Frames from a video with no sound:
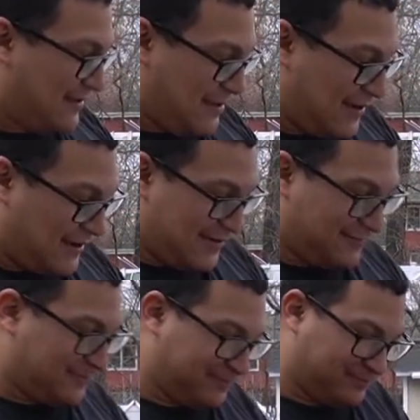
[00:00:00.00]

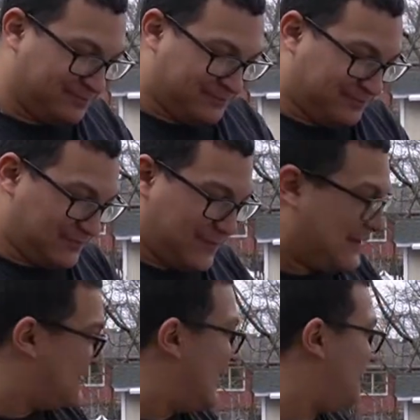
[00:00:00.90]

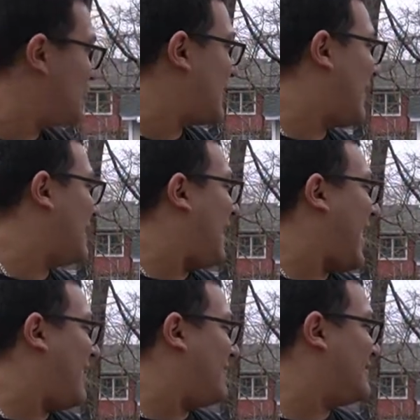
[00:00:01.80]
Temperature kind of
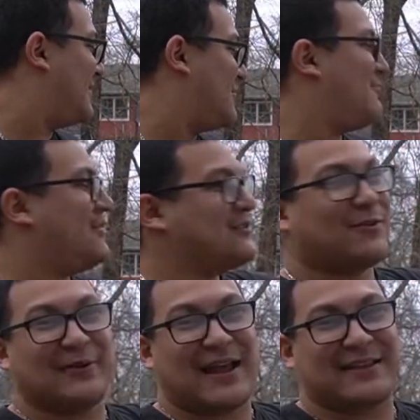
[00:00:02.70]
died on us a little bit,
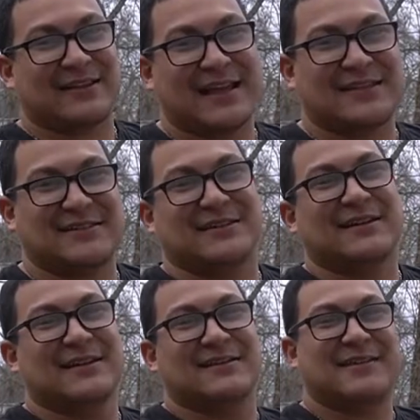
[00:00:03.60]
so we got the daisy
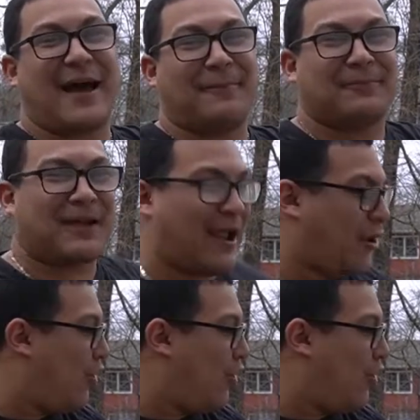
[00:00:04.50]
top kind of